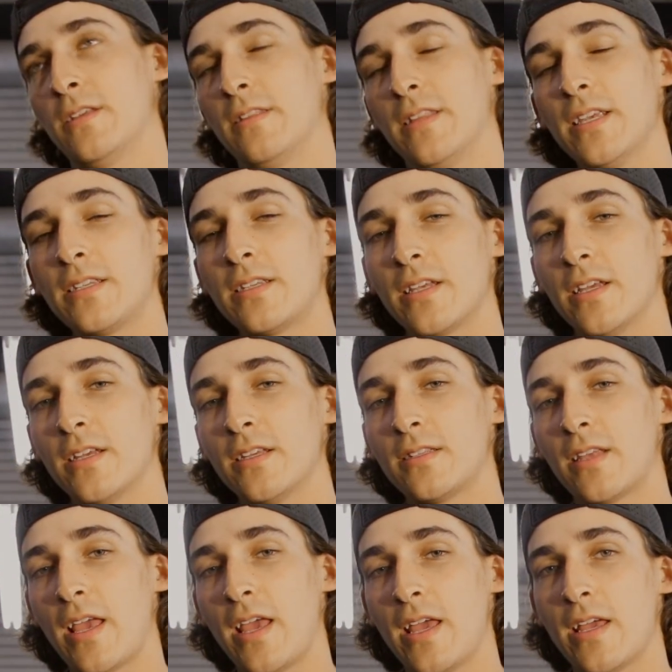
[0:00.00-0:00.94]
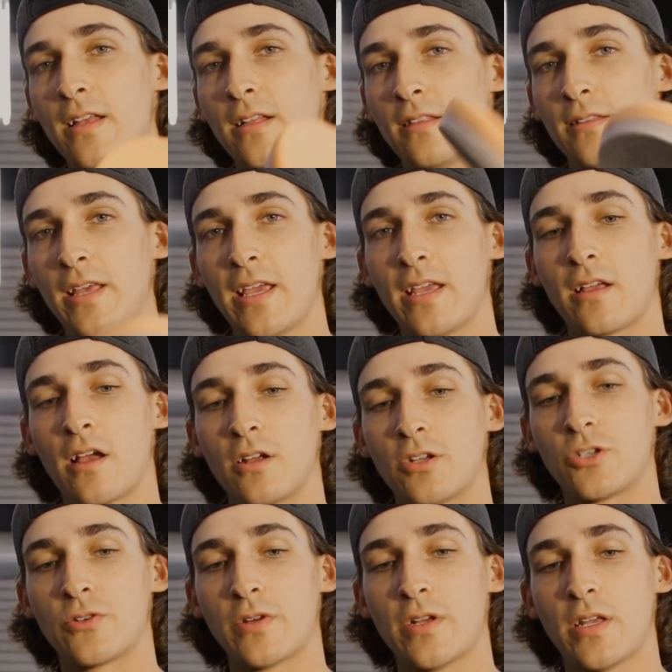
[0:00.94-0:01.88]
This is a Lake
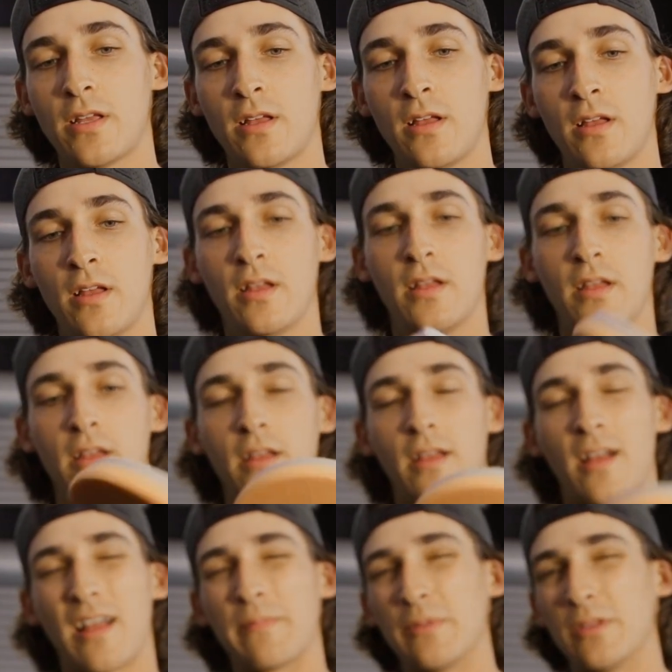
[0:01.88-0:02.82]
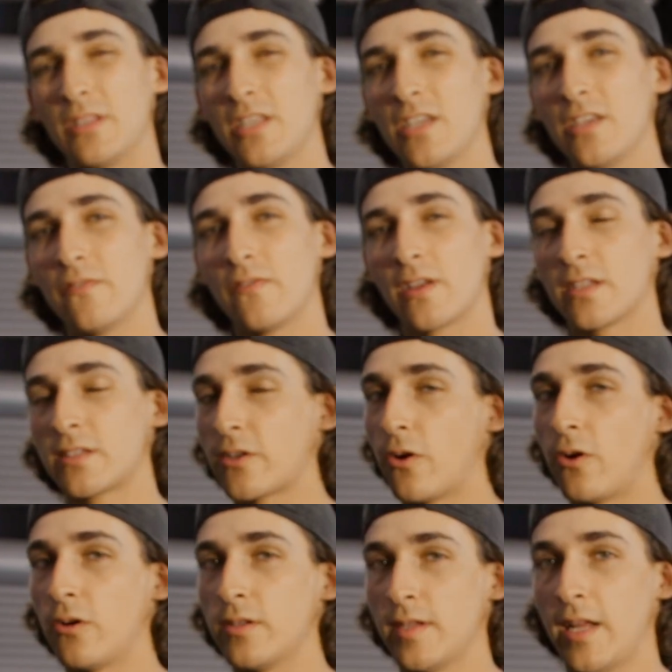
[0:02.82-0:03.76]
Country, I believe it's
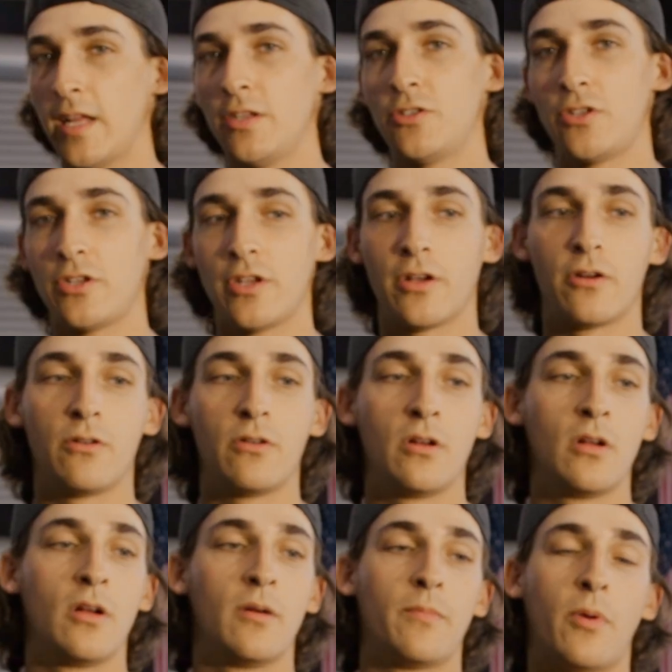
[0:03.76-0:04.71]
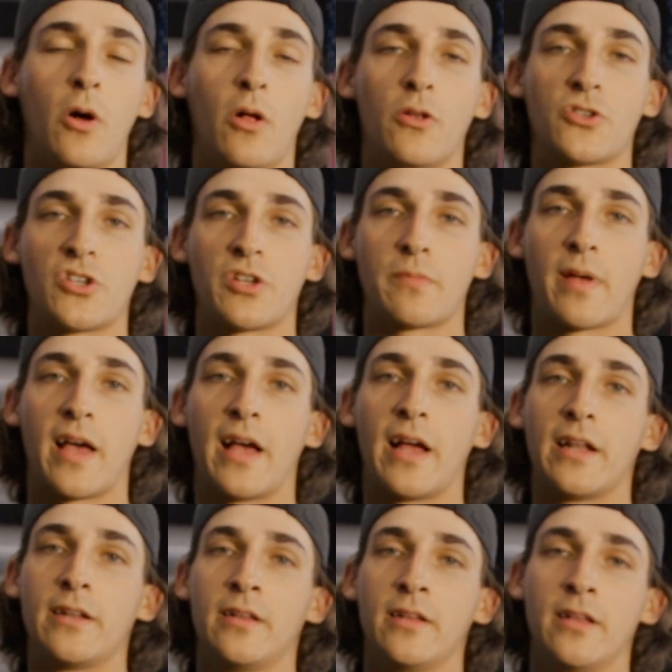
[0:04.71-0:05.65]
called an HDO polishing
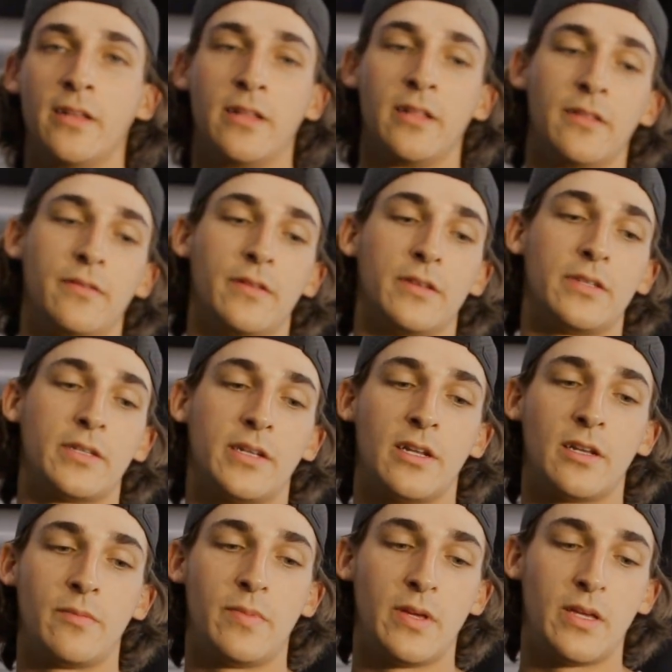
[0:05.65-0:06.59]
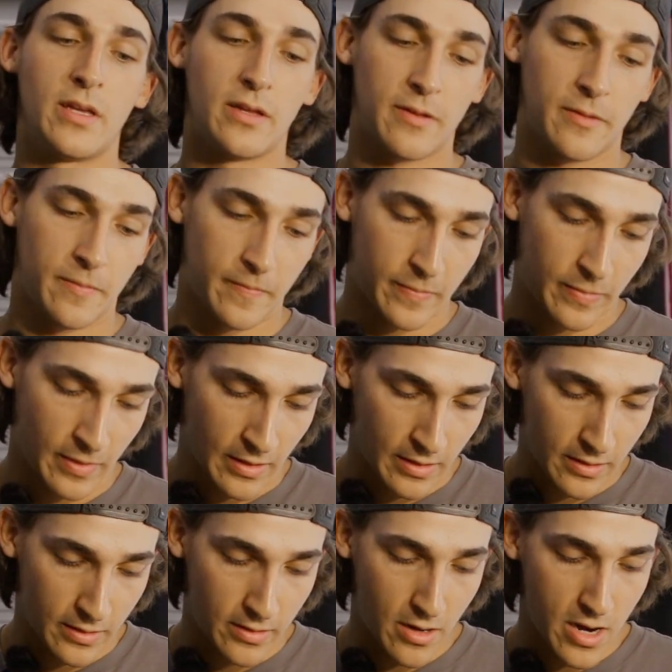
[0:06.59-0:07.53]
pad. This is gonna be
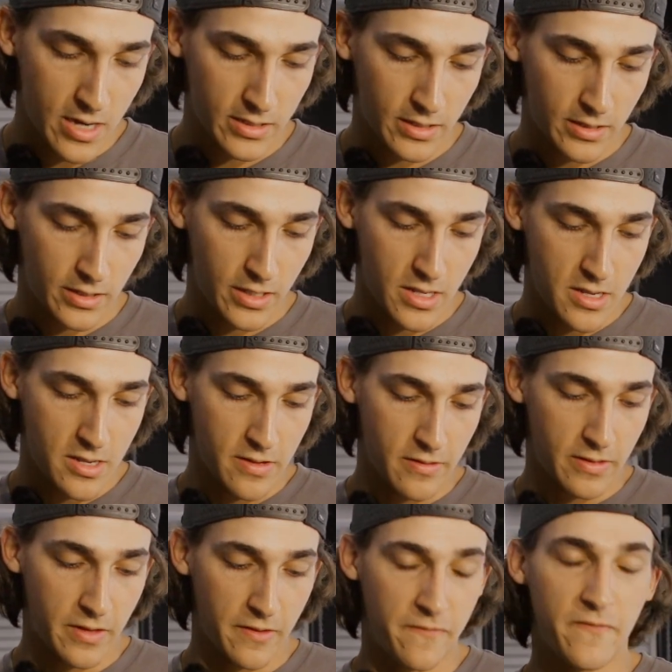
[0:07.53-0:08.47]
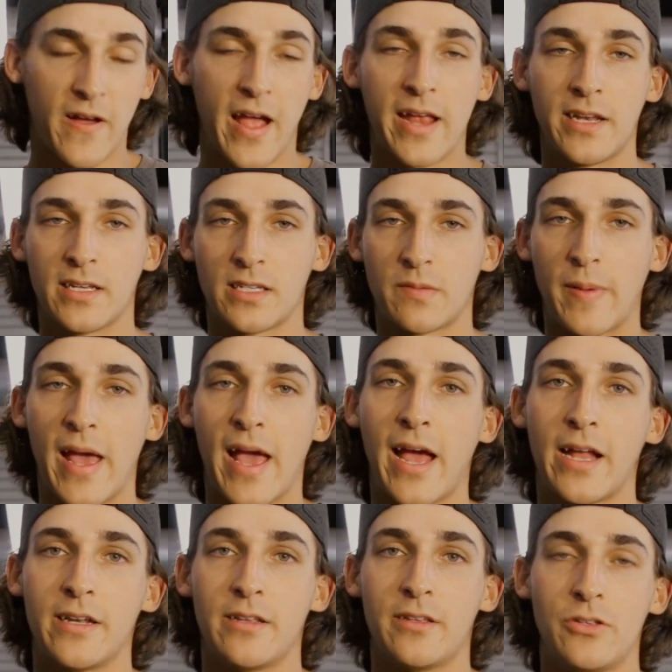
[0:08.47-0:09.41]
not the finest
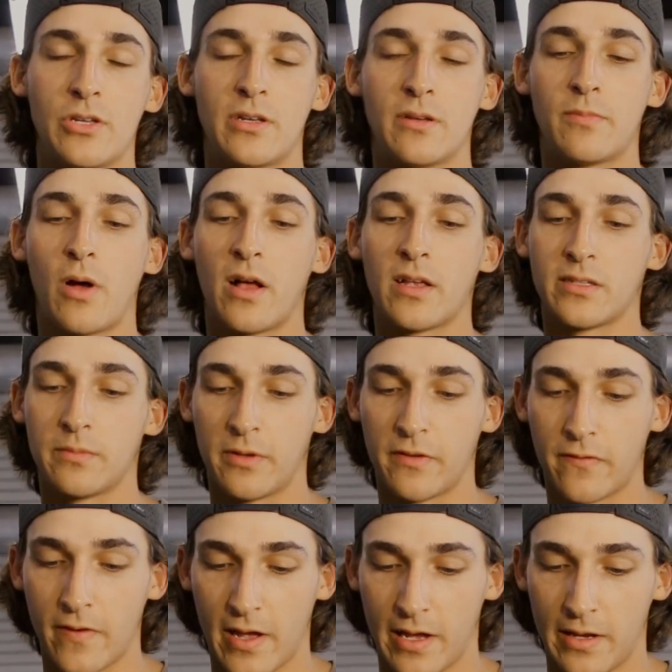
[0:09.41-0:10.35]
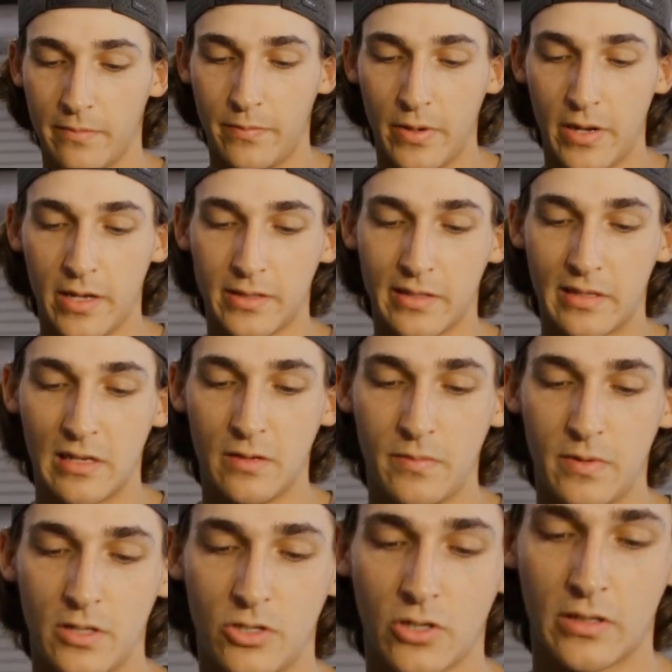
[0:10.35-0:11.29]
pad you could possibly find, but it's gonna
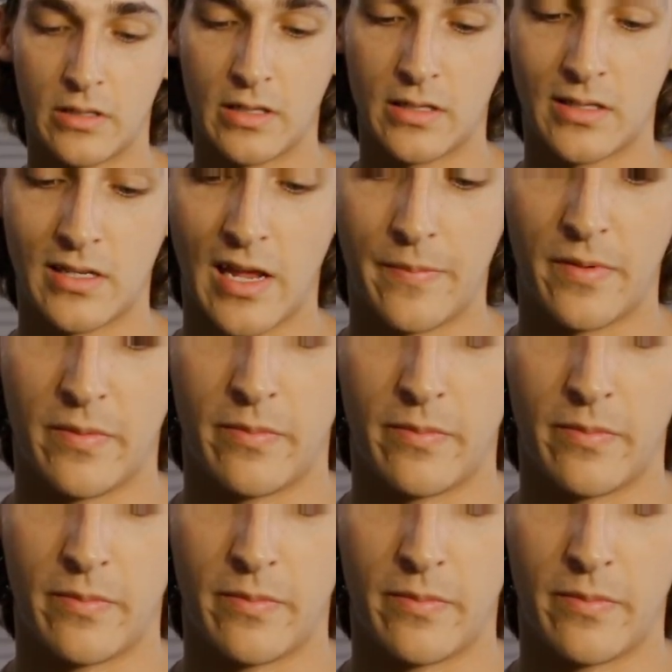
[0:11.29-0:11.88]
be just a step